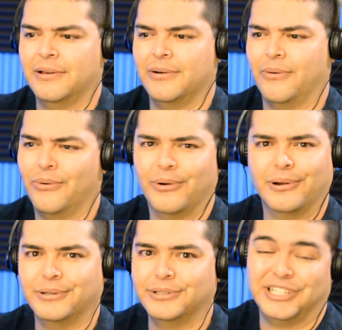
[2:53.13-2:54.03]

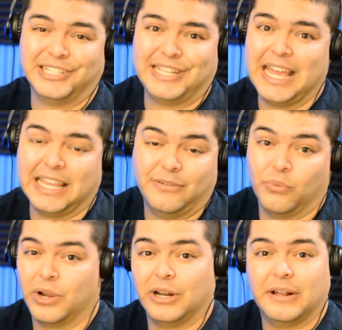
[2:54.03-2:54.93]
Or just stacking,
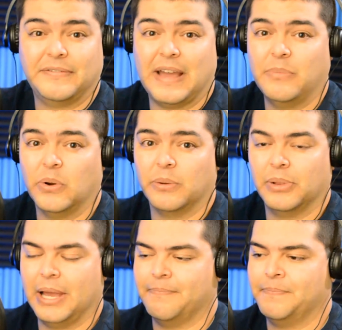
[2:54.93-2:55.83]
working on fine motor
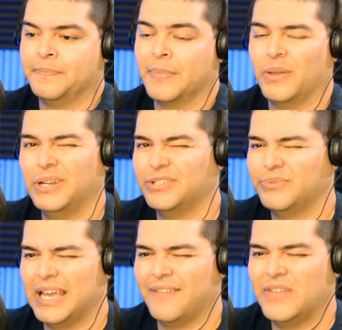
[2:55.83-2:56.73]
play, which
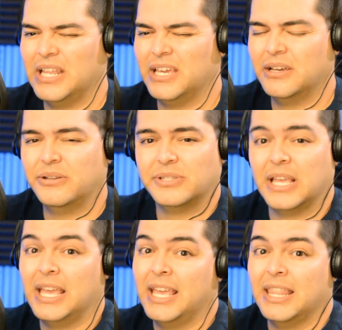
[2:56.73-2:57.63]
we have videos
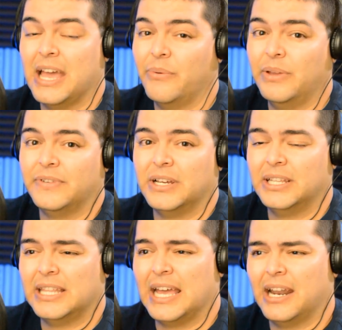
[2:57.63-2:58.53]
that we've
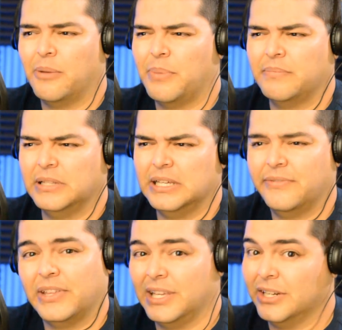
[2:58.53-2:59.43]
done that I'll probably leave
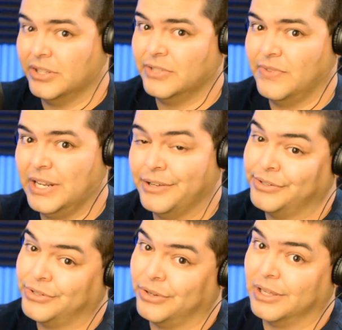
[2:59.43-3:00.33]
at the end of this video
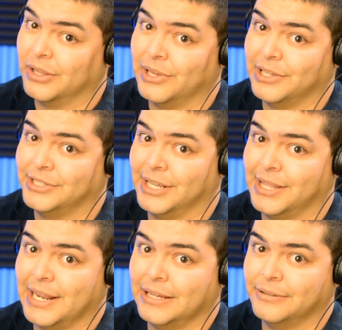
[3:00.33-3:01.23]
so you can click and check
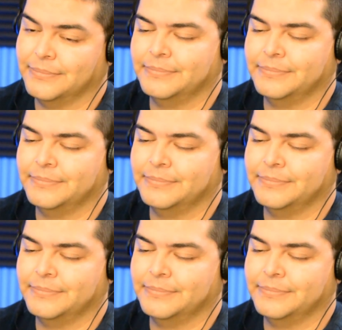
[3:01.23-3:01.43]
that out.